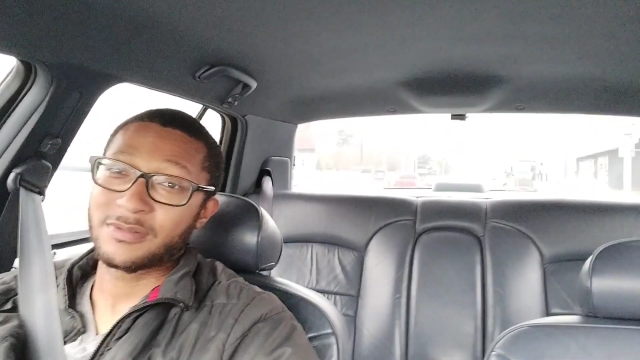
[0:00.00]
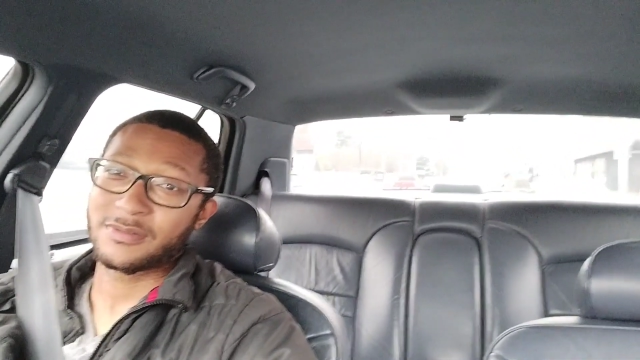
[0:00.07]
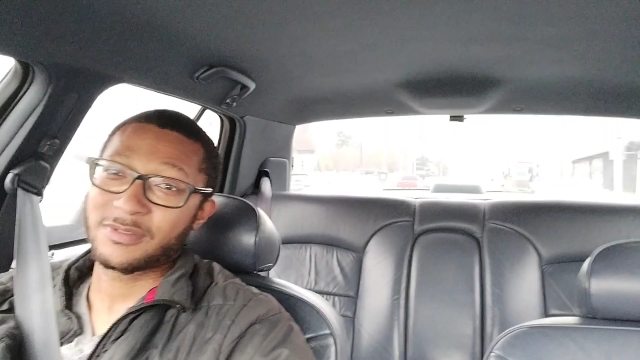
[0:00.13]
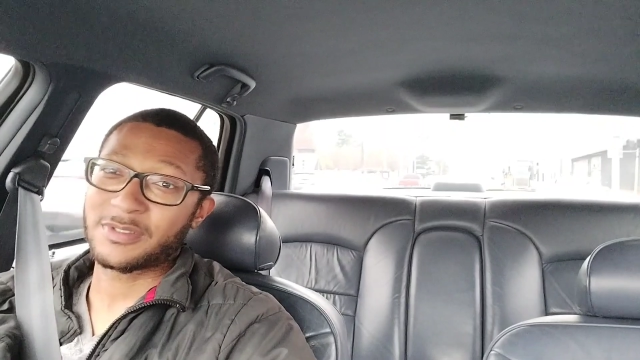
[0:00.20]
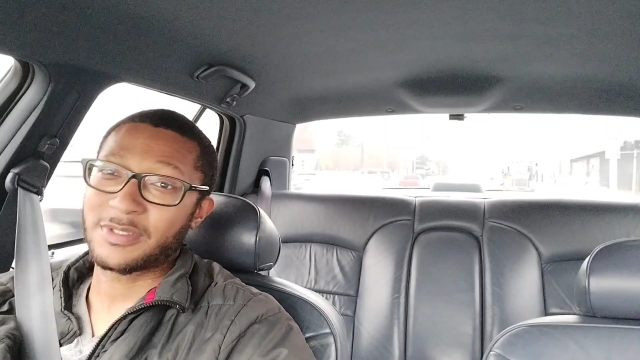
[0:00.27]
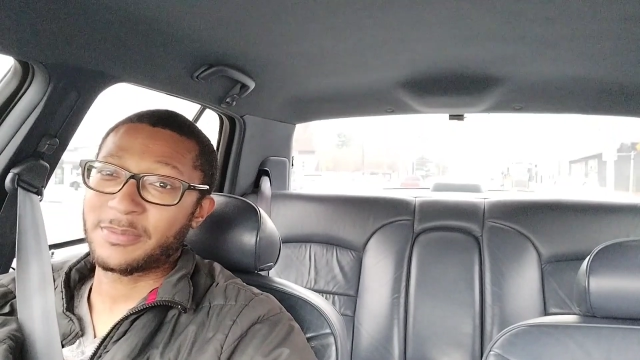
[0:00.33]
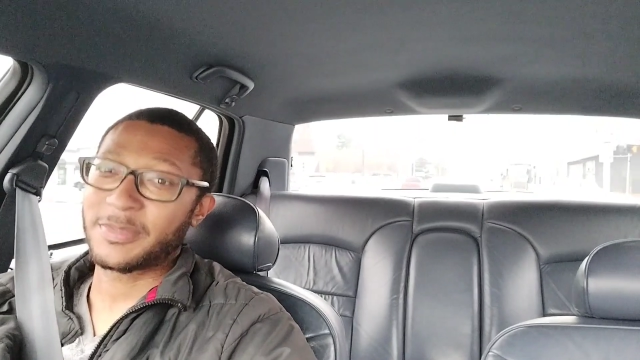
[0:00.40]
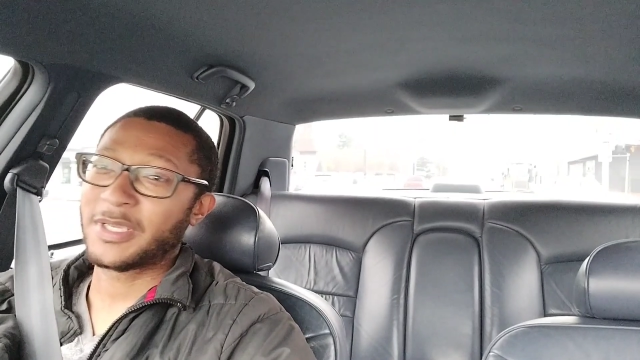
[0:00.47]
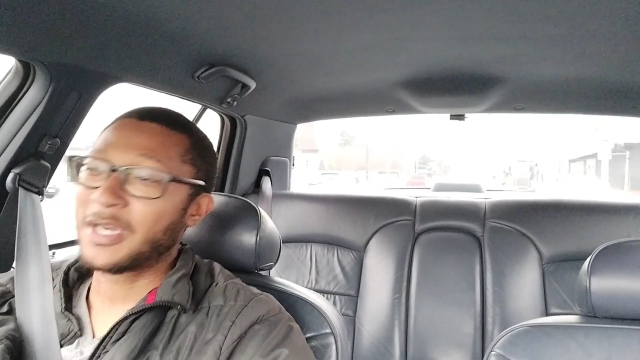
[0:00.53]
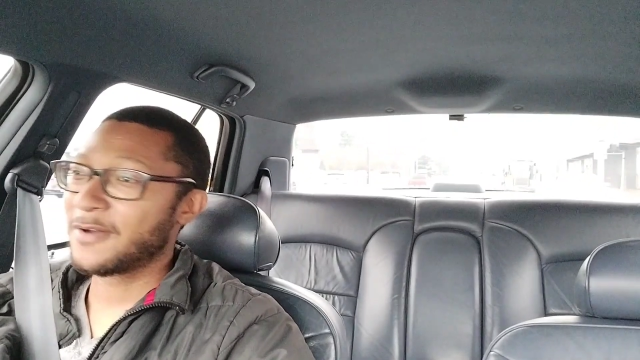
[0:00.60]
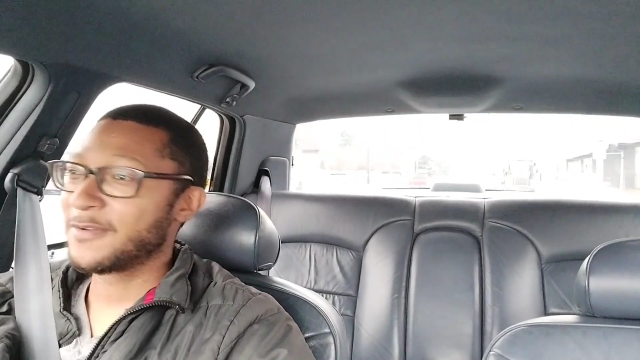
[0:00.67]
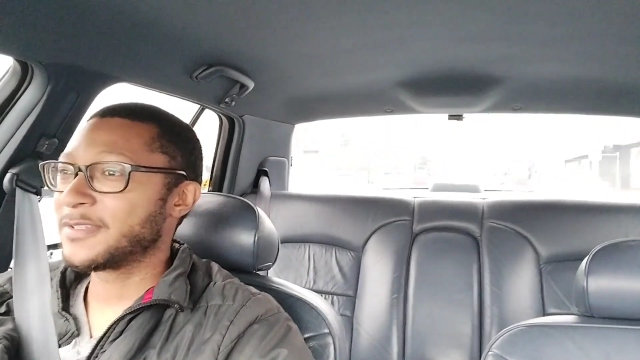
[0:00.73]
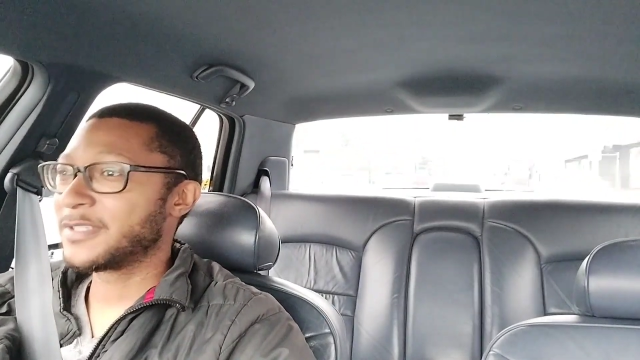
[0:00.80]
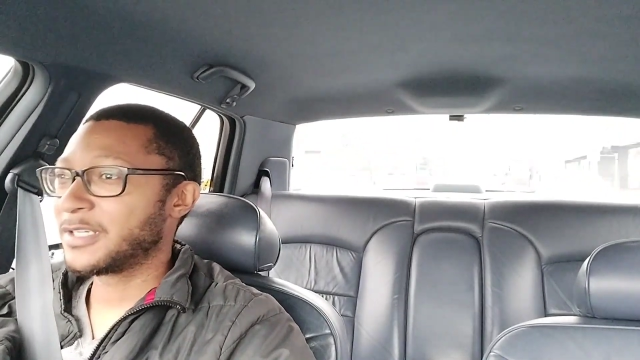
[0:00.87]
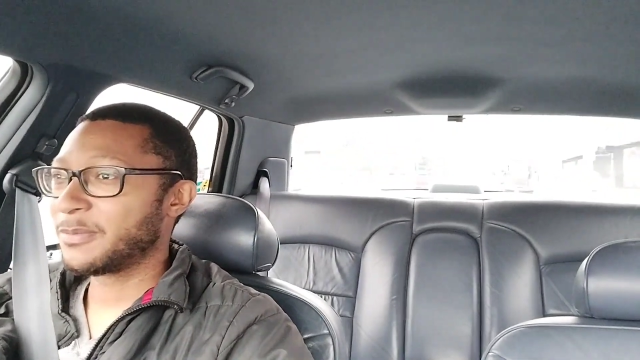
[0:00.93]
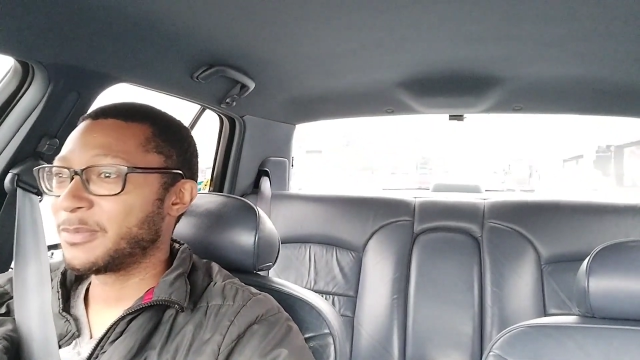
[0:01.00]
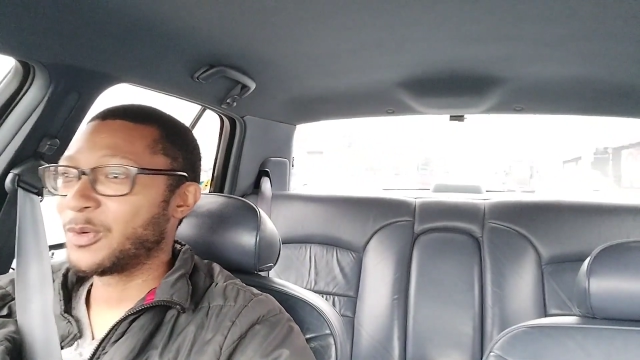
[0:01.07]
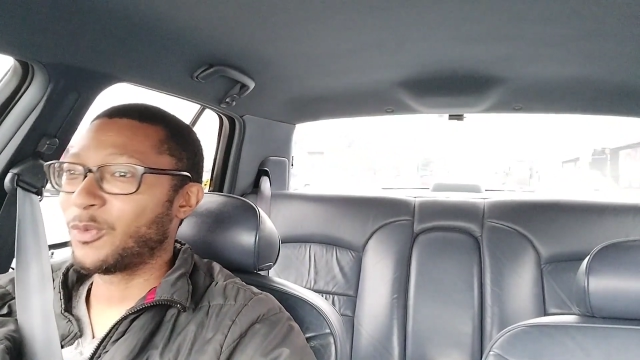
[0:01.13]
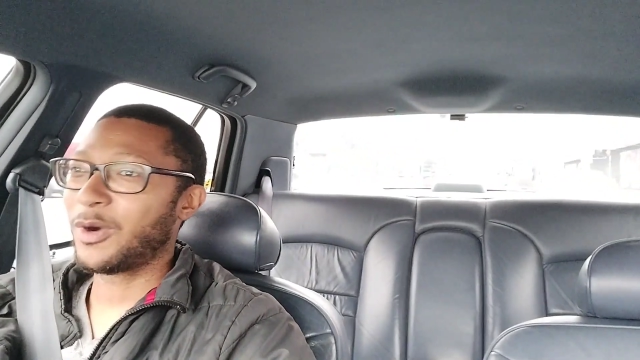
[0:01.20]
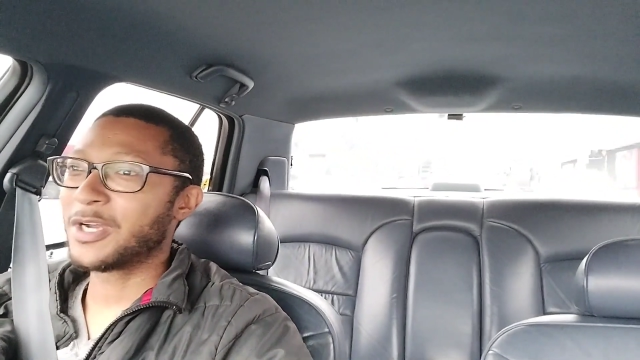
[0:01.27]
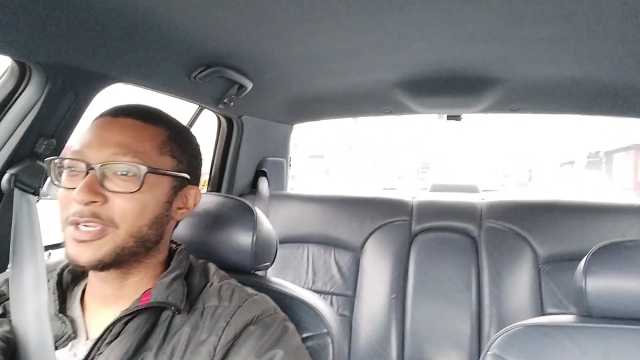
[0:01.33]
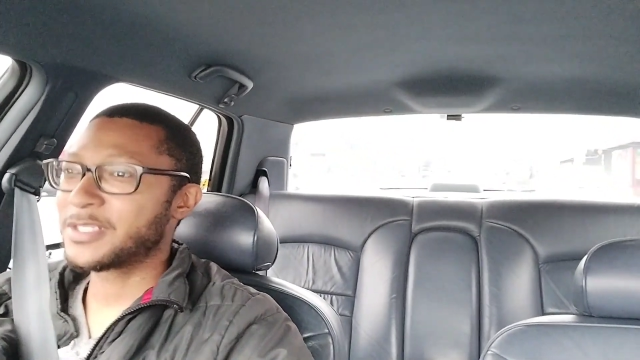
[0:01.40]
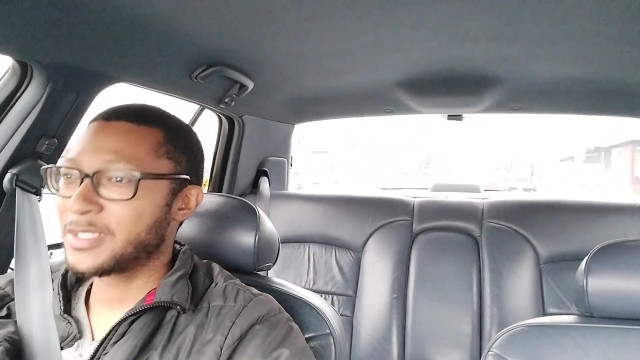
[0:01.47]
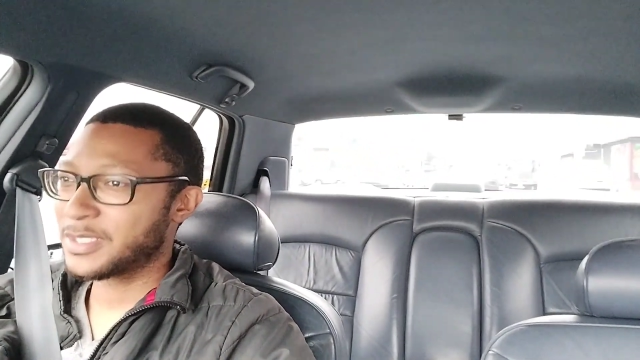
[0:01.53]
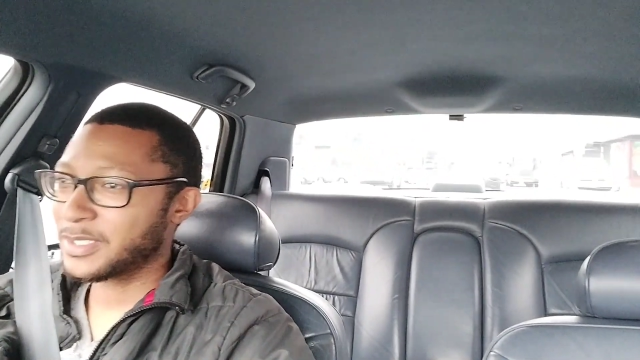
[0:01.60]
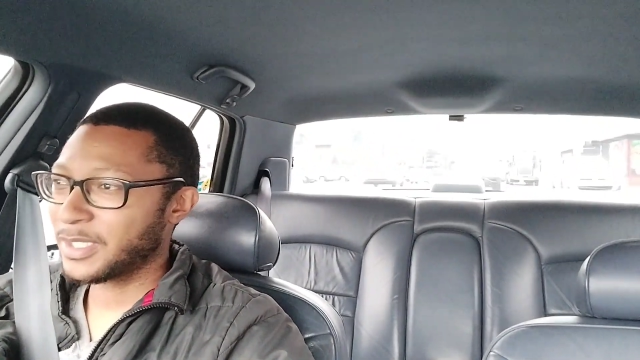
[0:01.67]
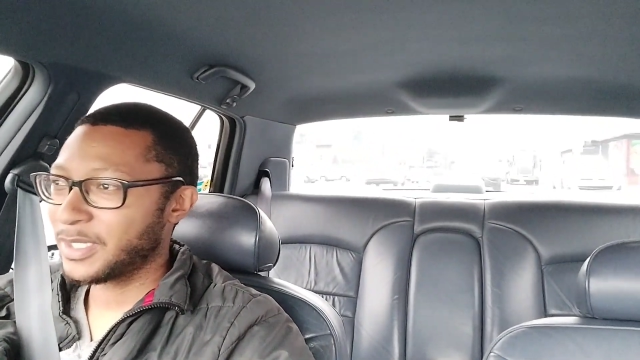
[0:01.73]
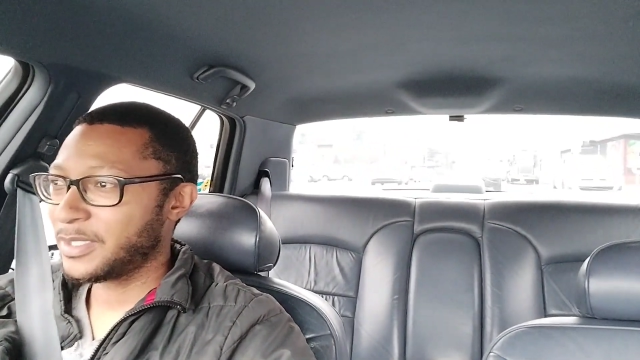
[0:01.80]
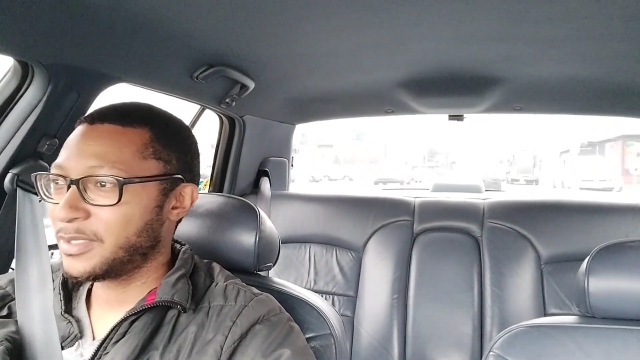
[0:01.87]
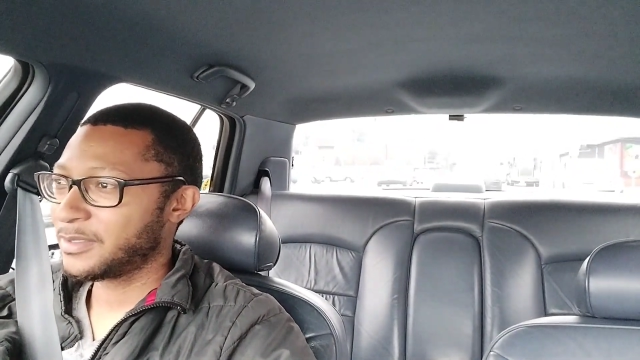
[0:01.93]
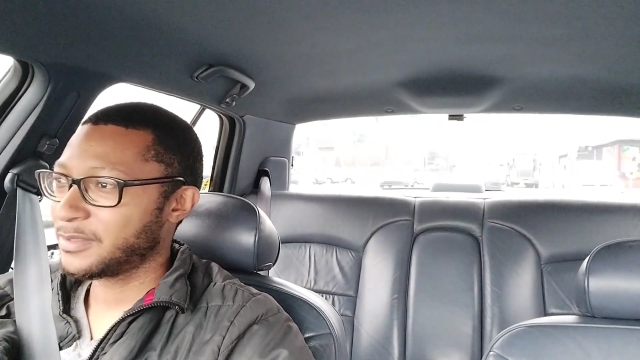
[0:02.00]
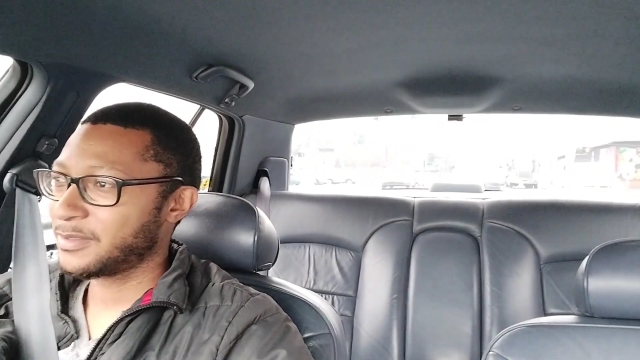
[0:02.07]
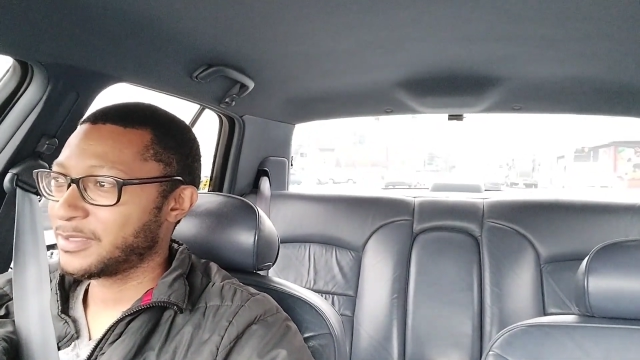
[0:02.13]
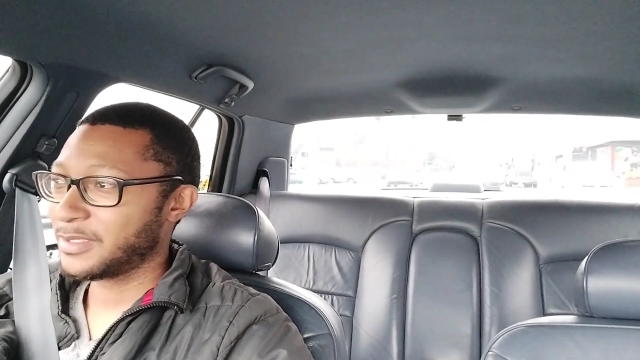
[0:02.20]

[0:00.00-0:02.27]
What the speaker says: I mean, obviously I'm in Washington State.